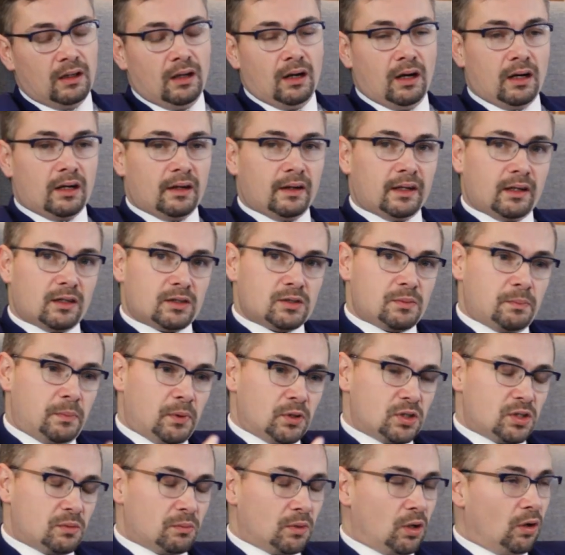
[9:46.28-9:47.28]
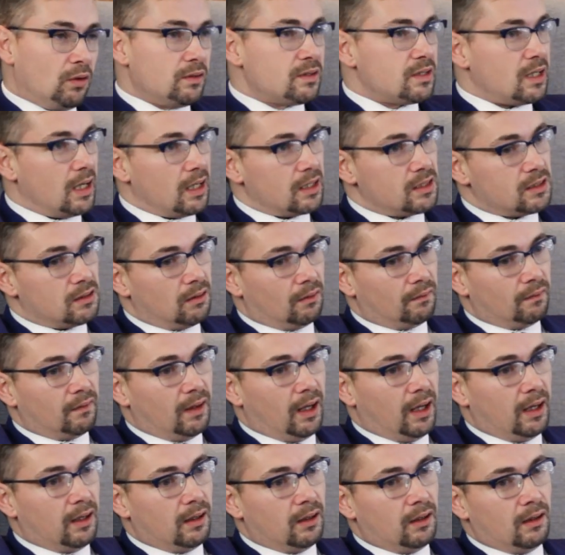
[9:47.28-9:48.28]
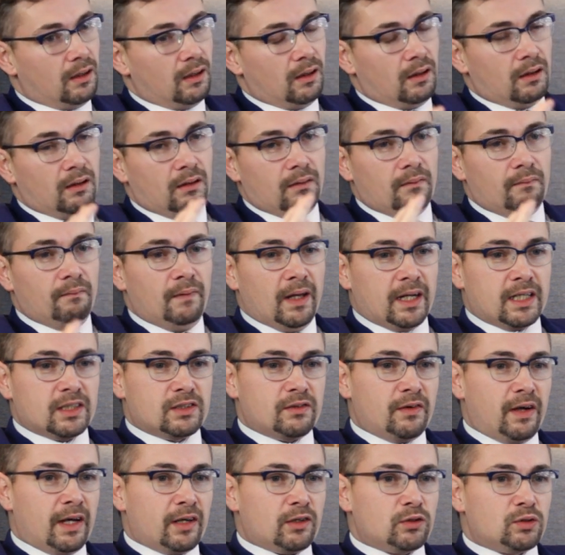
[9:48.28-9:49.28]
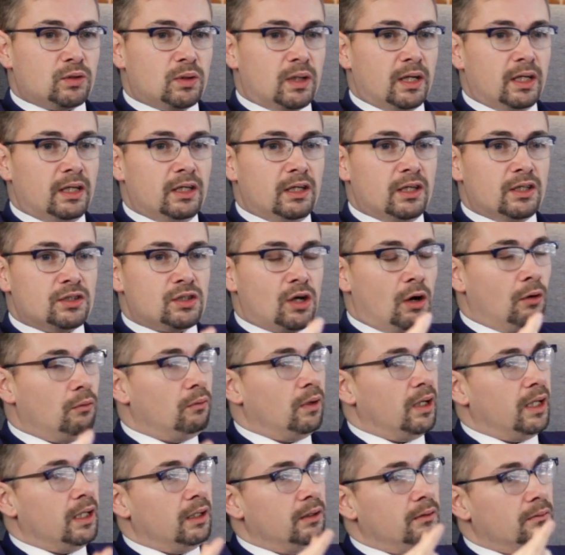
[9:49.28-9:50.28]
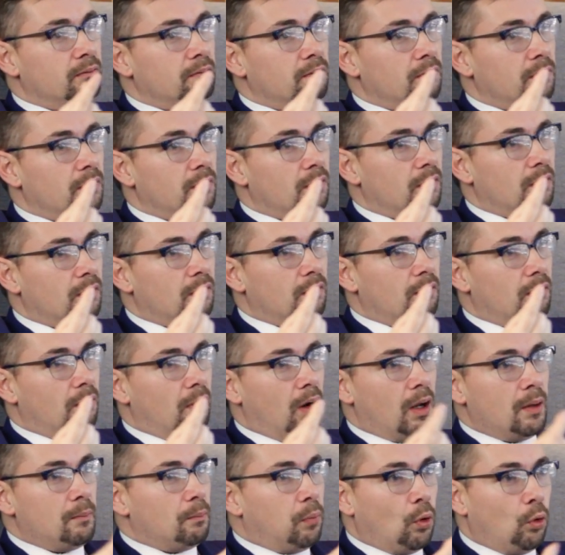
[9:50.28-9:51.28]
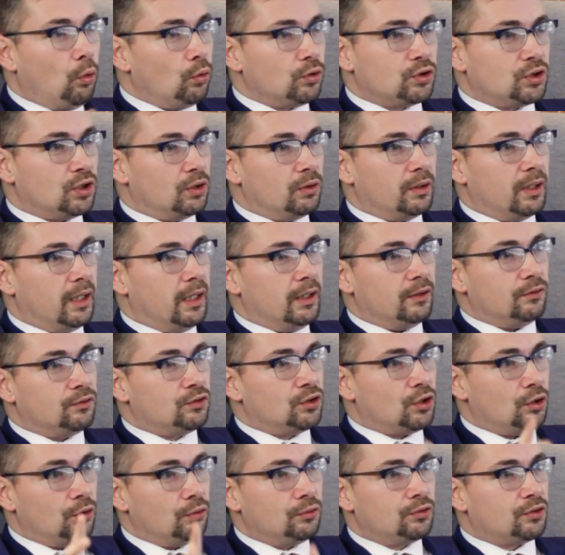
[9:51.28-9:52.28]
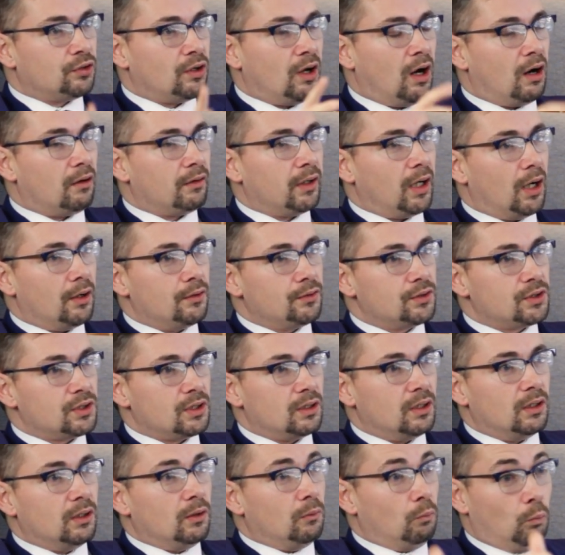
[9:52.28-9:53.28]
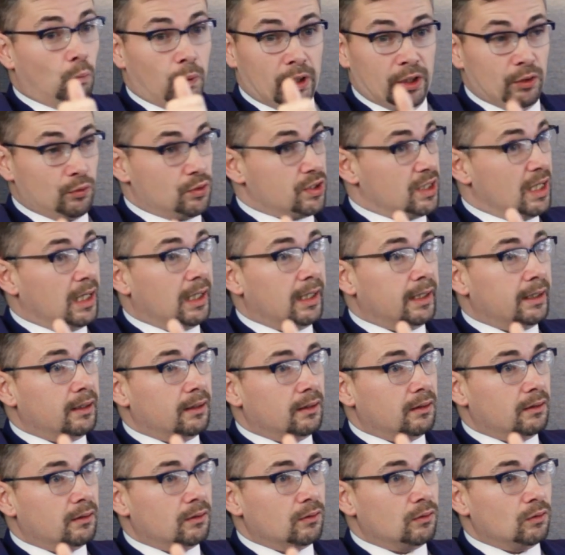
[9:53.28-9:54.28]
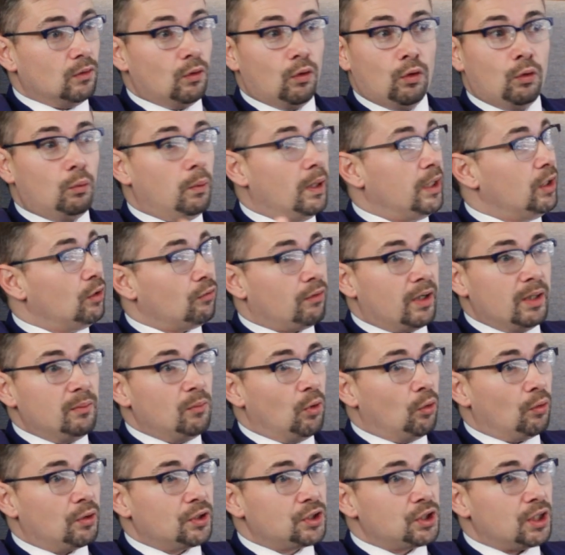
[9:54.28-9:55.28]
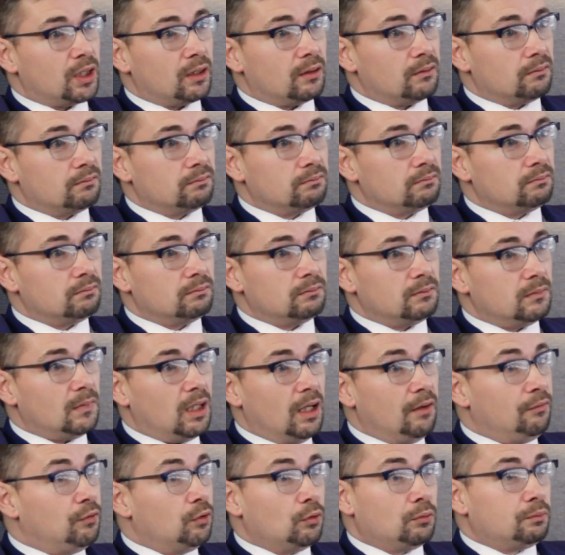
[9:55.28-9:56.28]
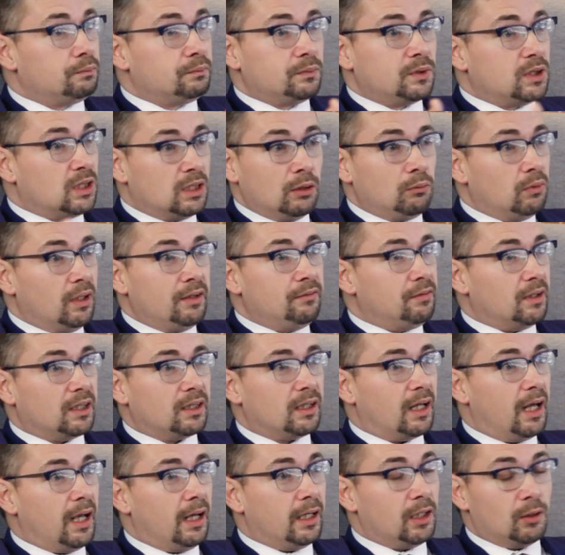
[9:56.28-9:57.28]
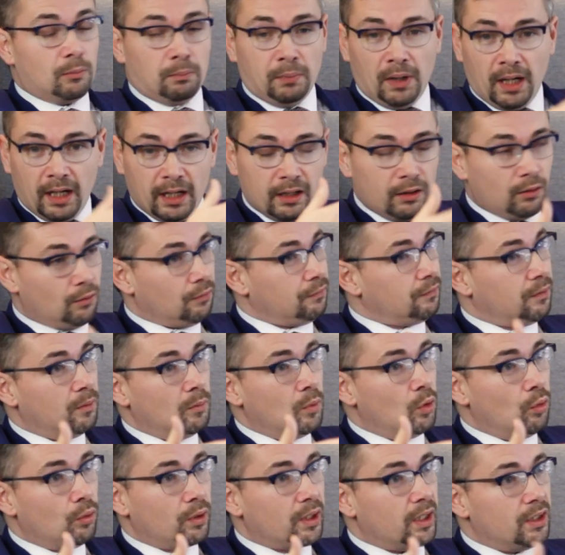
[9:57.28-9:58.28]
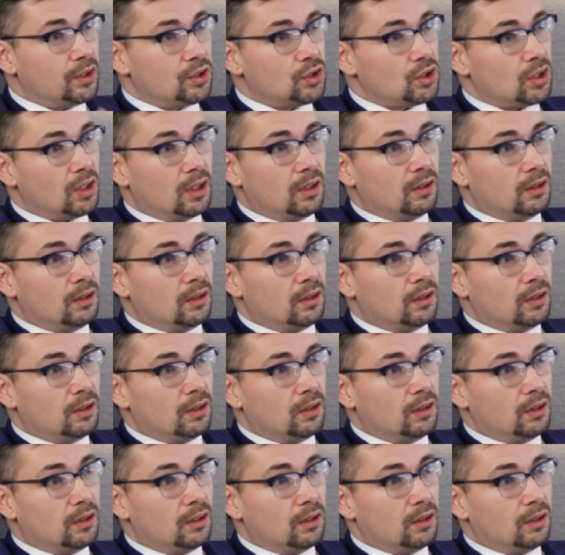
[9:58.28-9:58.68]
And I think I should put some context on that. Negative equity is only important in 2 scenarios: when you're selling or when you're remortgaging. If you're still living there and you're paying off the mortgage,